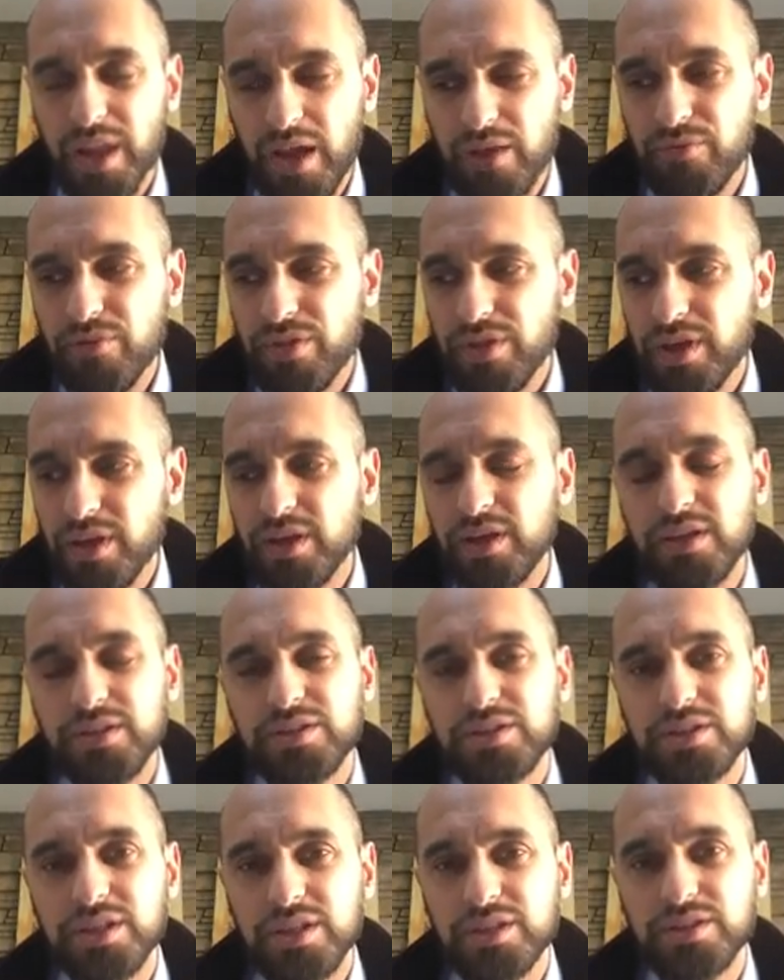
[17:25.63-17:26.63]
Everything
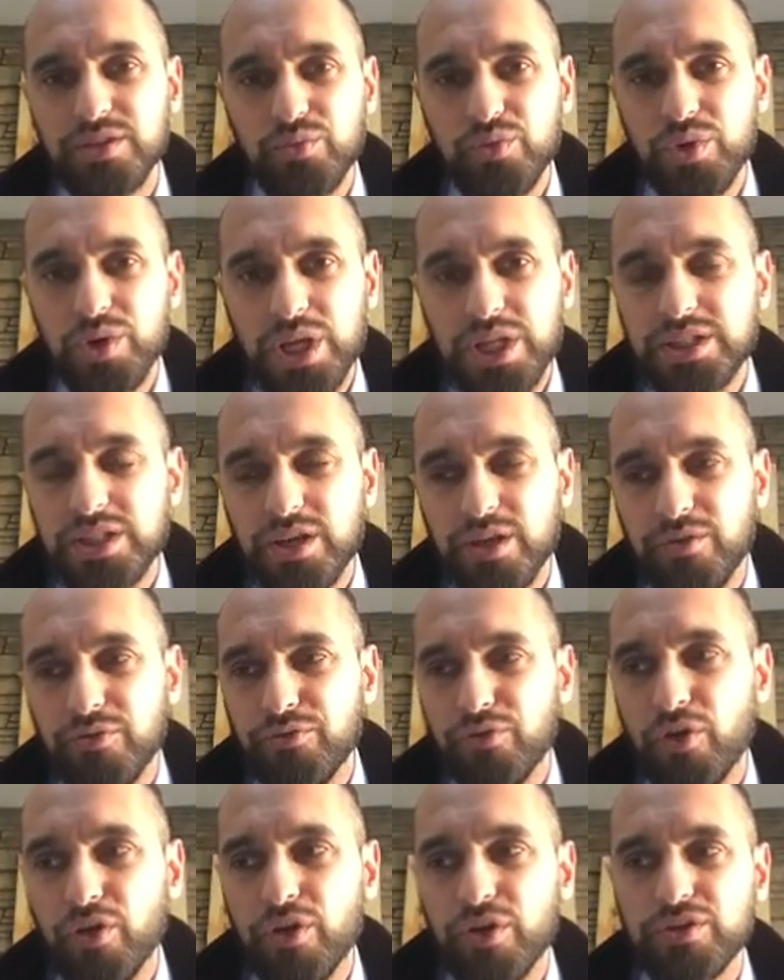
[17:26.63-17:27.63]
is here
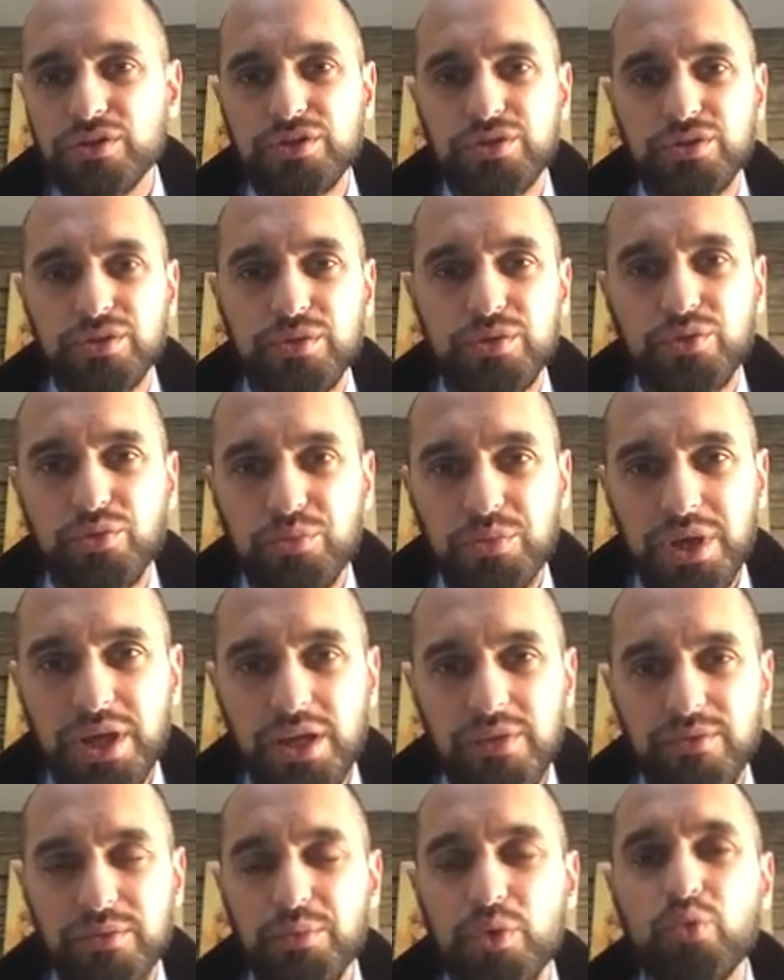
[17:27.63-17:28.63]
for us to be
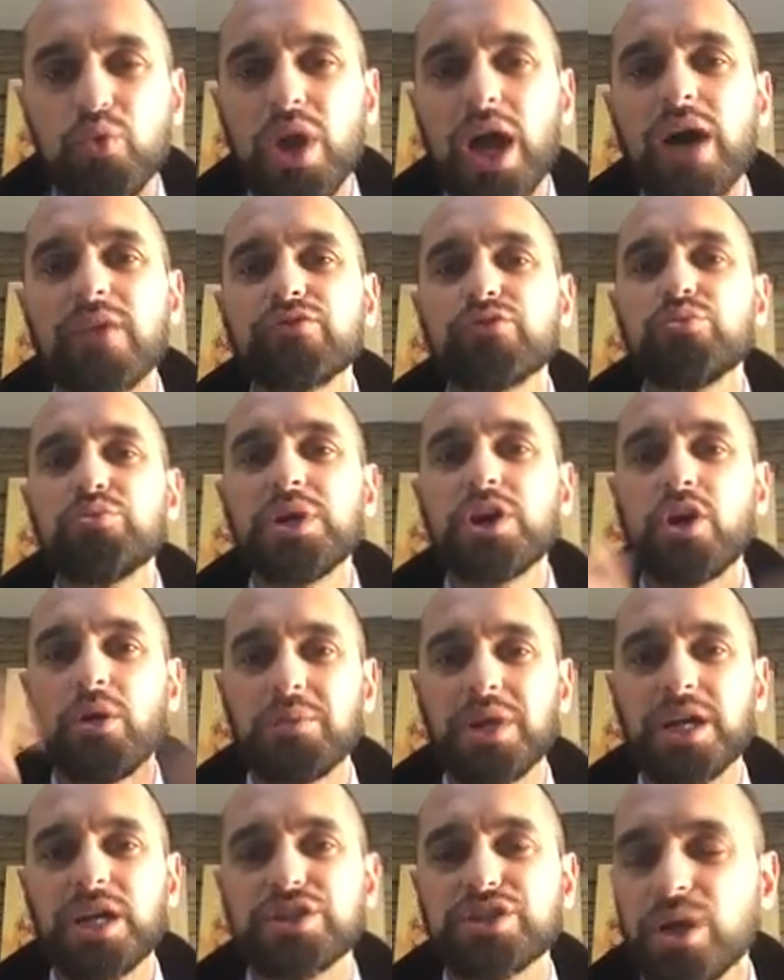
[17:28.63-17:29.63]
given, but we have to become
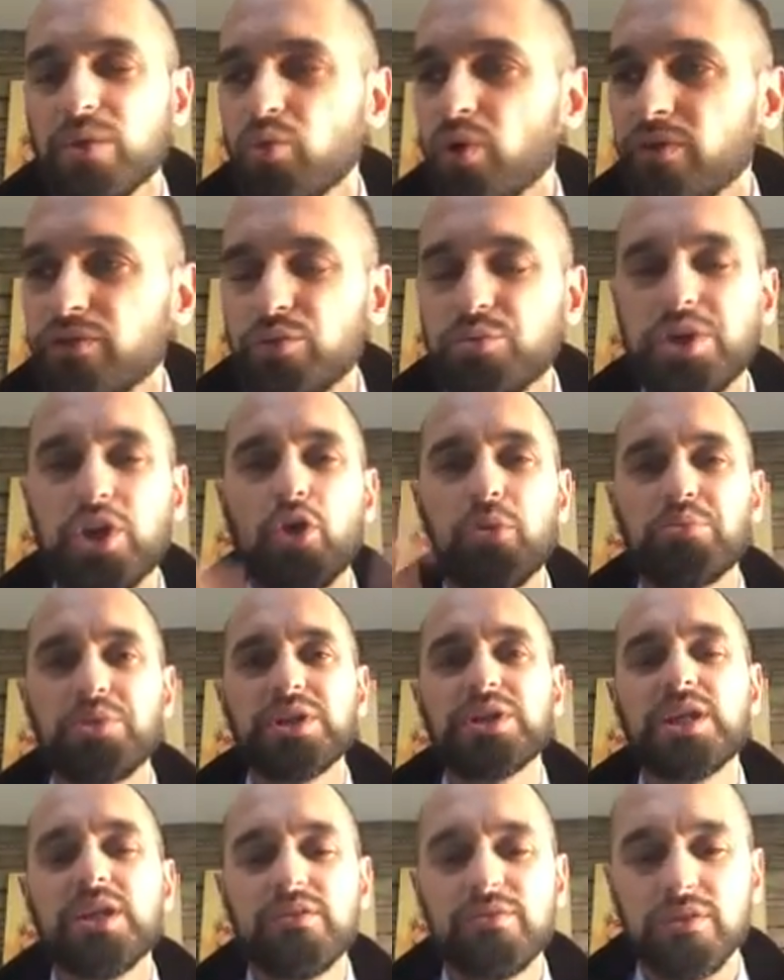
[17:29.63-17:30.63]
like Hashem. We have to be
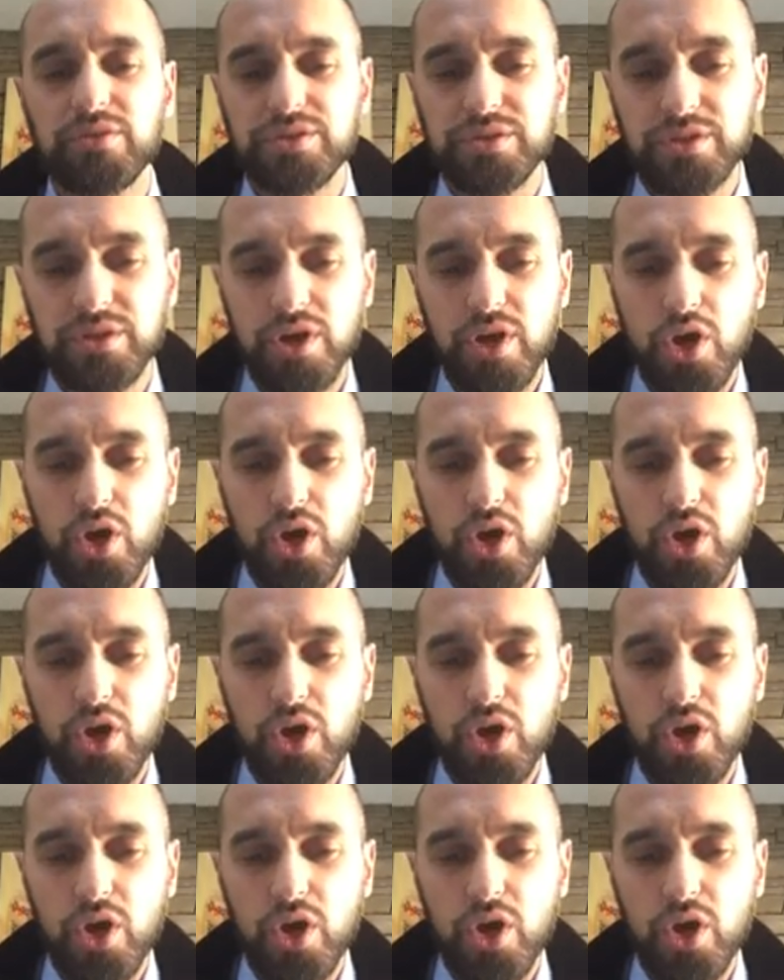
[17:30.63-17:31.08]
complete givers.